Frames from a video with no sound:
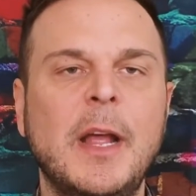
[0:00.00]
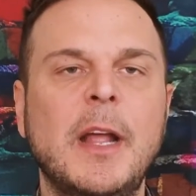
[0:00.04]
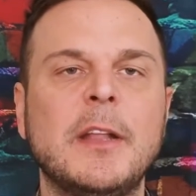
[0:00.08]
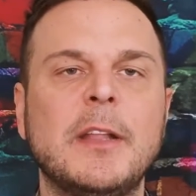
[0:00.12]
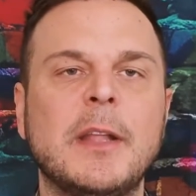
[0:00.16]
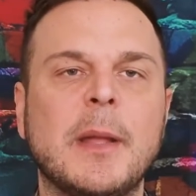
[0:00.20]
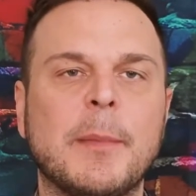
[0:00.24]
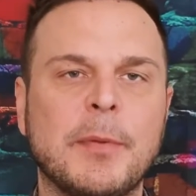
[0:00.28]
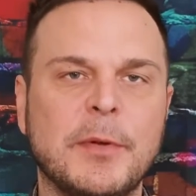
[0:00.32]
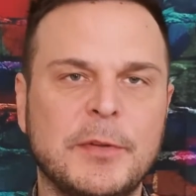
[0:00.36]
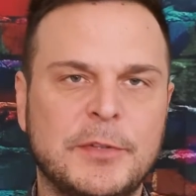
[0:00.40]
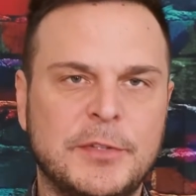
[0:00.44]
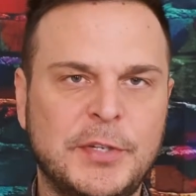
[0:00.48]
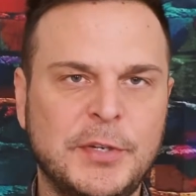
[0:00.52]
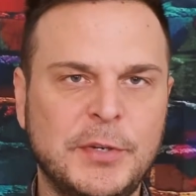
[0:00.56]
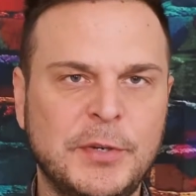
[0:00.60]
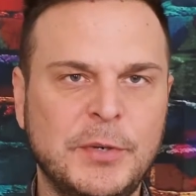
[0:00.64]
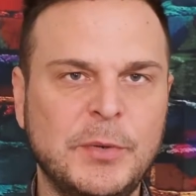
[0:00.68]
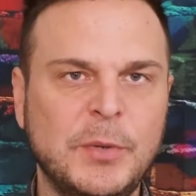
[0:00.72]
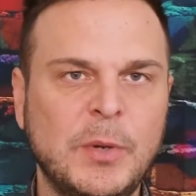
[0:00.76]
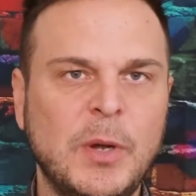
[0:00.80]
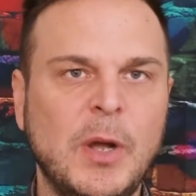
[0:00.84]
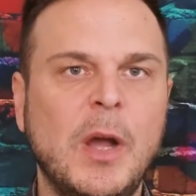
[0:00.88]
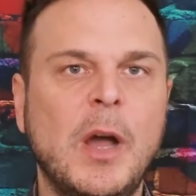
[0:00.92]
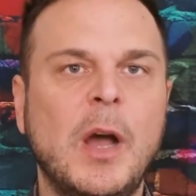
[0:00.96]
Number
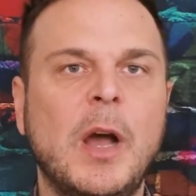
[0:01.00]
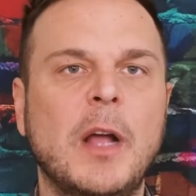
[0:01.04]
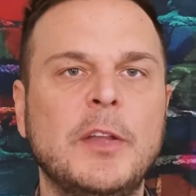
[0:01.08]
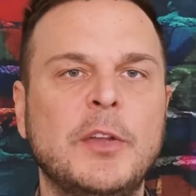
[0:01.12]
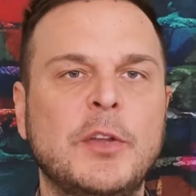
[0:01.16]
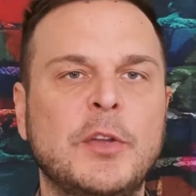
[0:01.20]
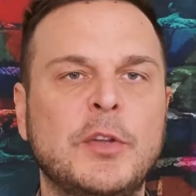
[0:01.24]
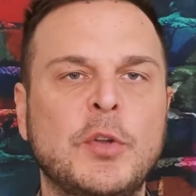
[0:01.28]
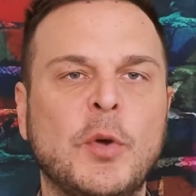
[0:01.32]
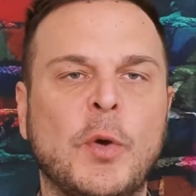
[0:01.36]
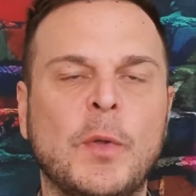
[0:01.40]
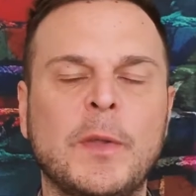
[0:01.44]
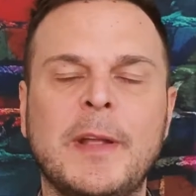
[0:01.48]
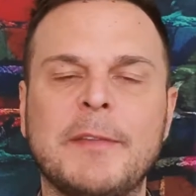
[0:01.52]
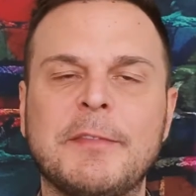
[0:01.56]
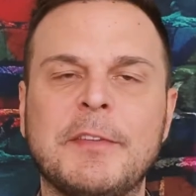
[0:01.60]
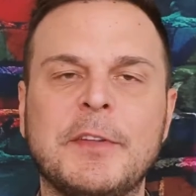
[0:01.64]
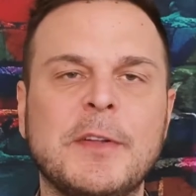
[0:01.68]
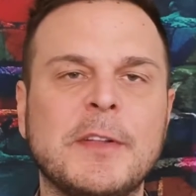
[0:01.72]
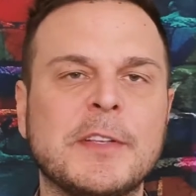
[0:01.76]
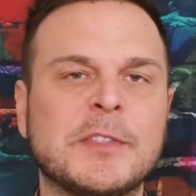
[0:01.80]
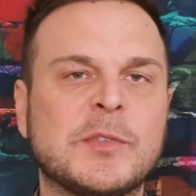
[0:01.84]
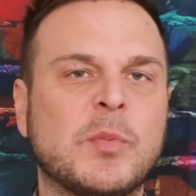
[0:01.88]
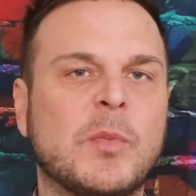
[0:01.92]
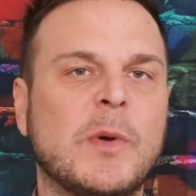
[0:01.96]
2, you only have to do
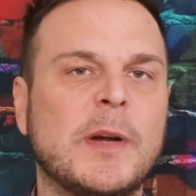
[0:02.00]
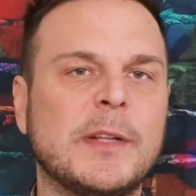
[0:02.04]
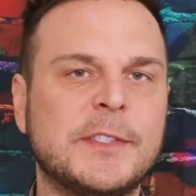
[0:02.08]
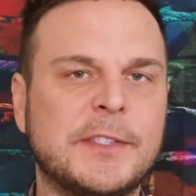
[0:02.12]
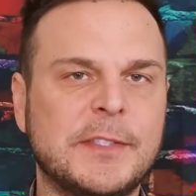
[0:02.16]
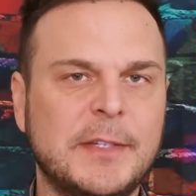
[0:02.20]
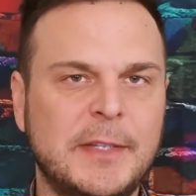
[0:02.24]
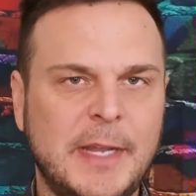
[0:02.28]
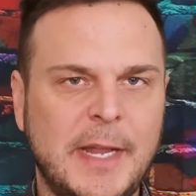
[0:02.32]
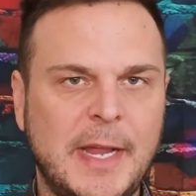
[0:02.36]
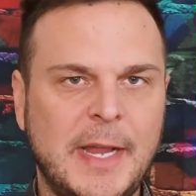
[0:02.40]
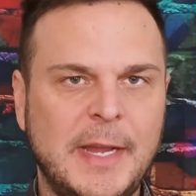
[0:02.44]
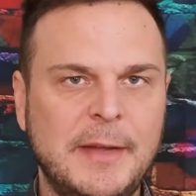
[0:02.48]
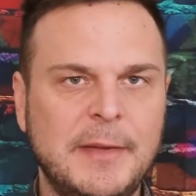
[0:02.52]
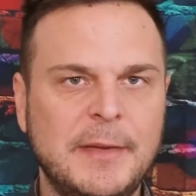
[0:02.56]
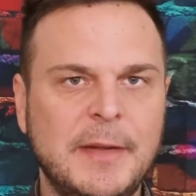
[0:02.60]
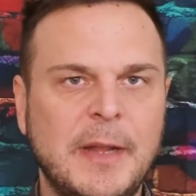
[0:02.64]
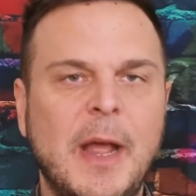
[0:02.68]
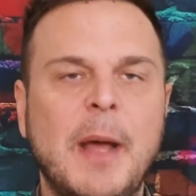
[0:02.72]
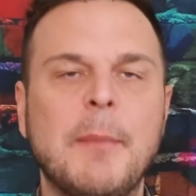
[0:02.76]
this once a day,